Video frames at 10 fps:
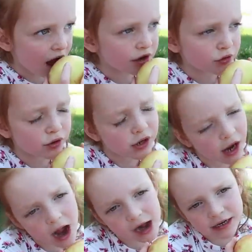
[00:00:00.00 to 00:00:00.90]
I can only
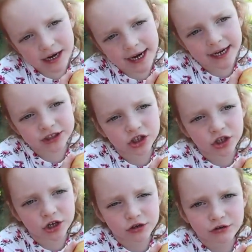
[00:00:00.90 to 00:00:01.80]
answer
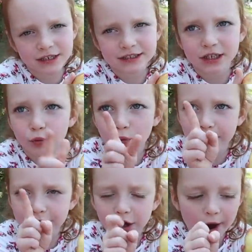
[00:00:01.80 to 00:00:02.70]
a question
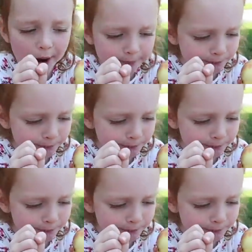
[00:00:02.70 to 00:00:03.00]
one time.